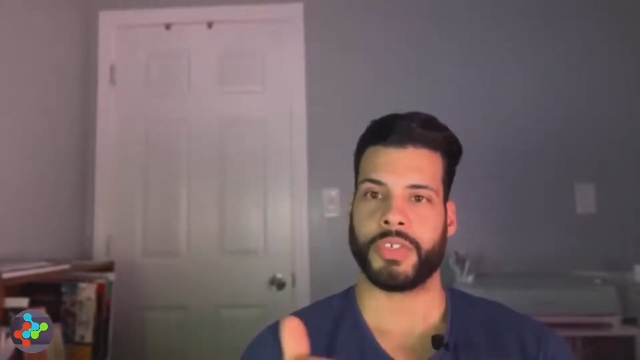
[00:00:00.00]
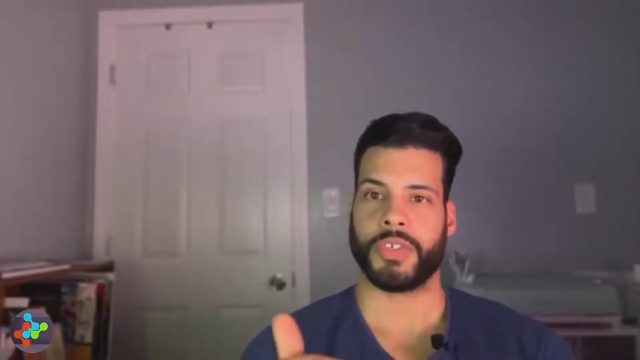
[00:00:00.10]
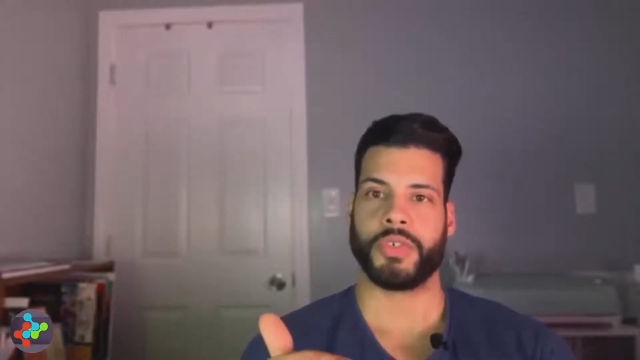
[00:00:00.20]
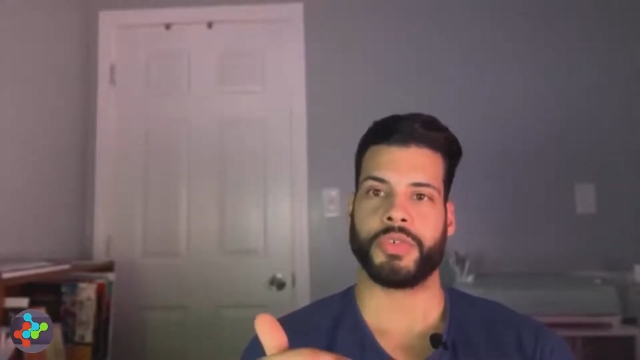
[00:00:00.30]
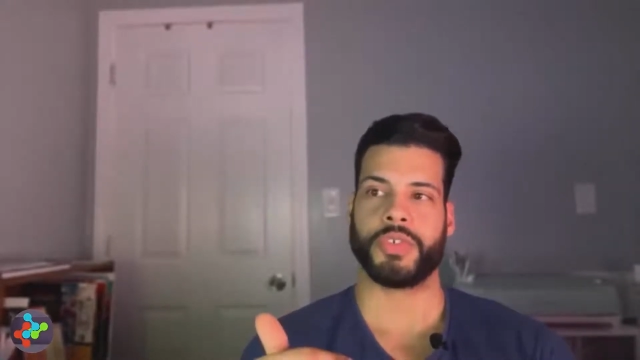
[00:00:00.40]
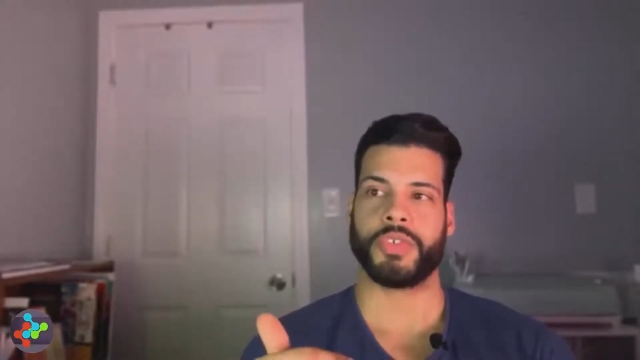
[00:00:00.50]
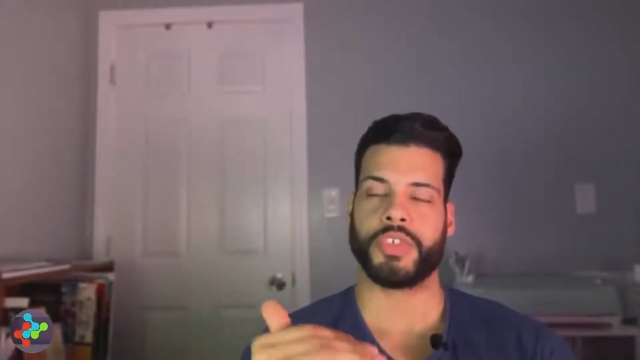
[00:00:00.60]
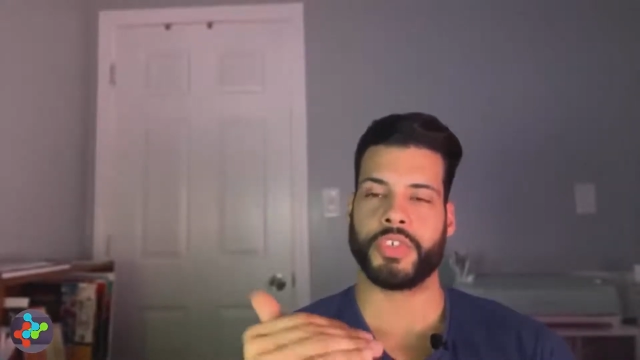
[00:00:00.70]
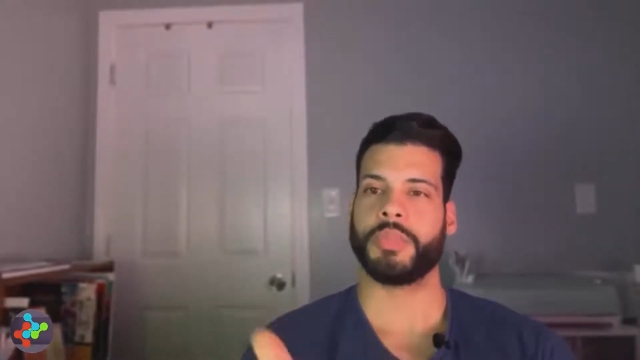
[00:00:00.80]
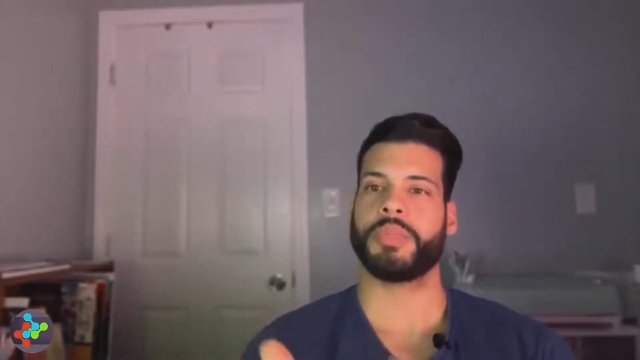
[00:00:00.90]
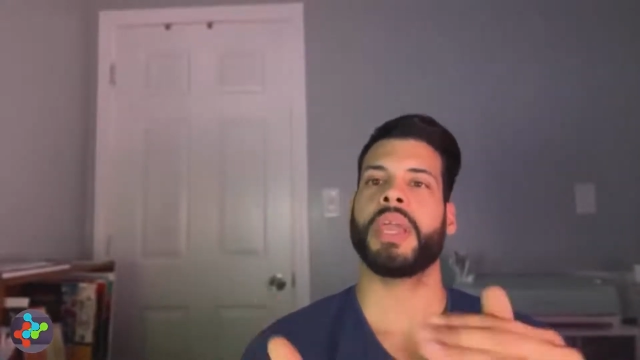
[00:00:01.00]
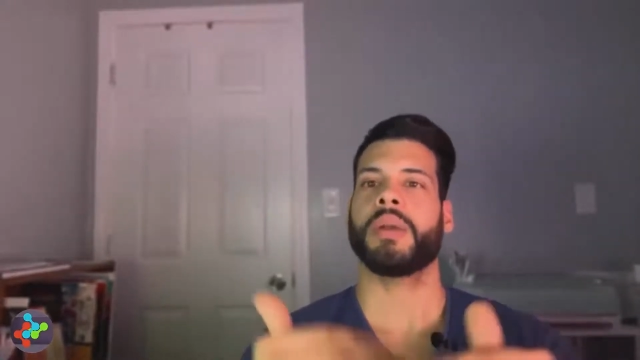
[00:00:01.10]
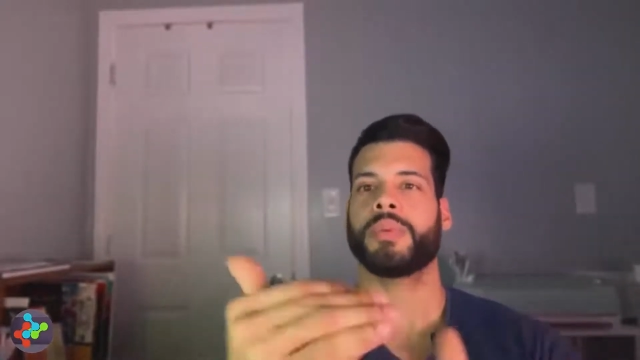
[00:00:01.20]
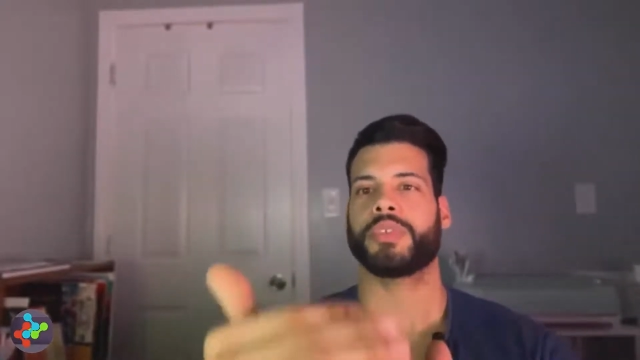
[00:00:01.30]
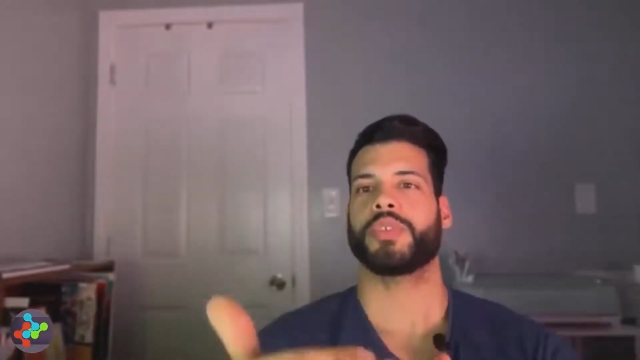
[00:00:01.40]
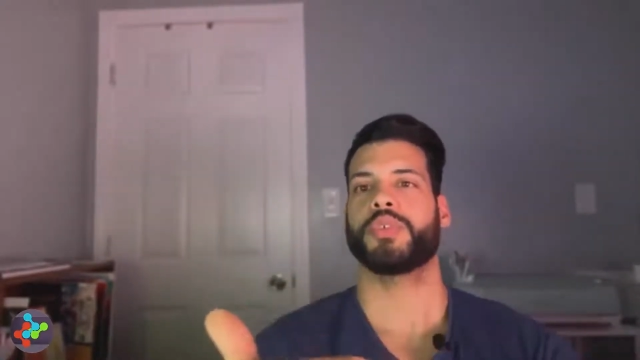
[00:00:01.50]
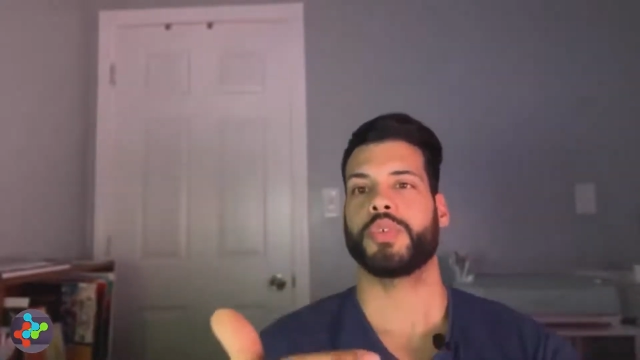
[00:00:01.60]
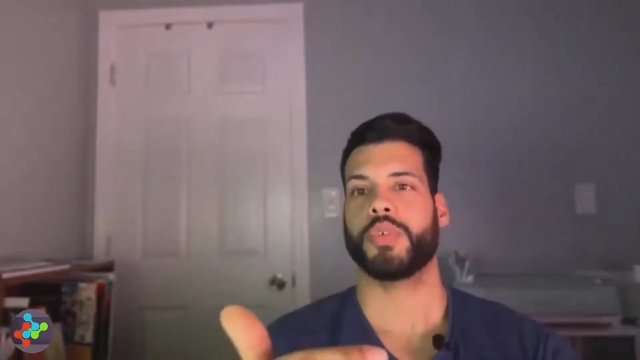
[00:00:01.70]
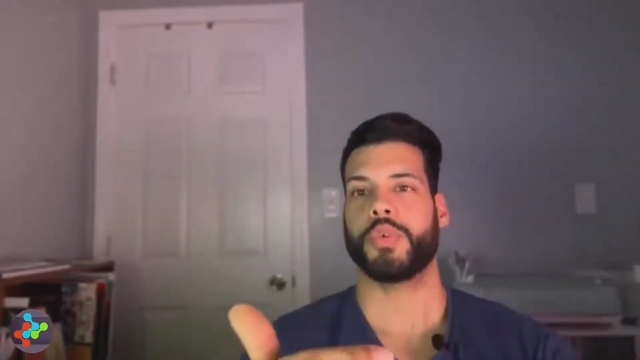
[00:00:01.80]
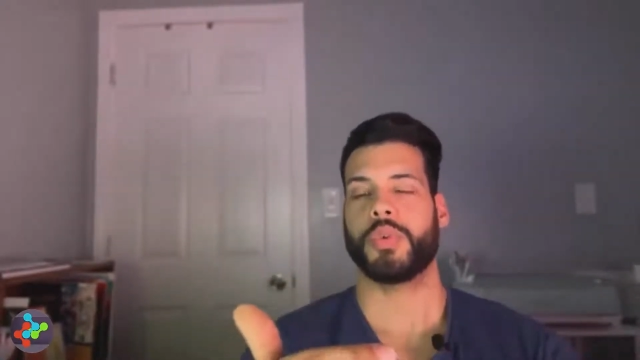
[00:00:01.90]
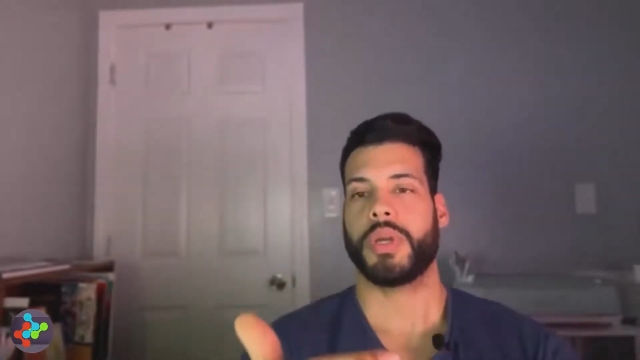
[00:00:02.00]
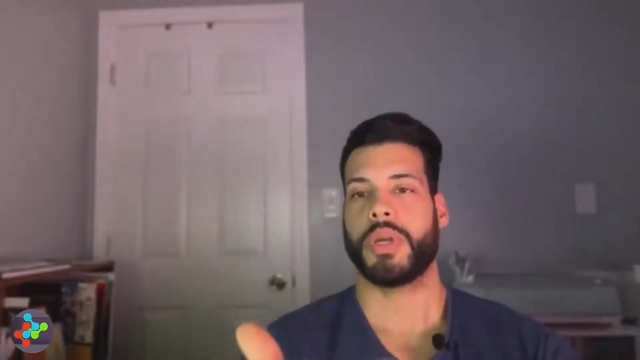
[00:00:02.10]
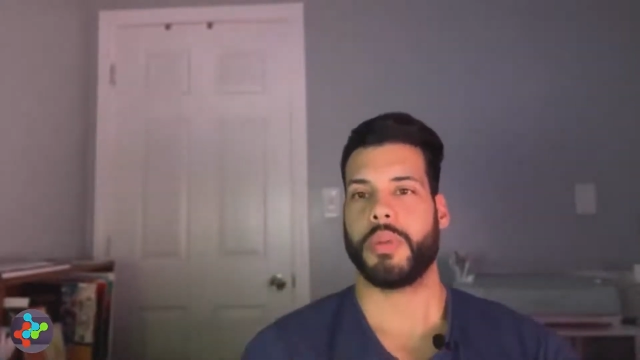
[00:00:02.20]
so you should be able to do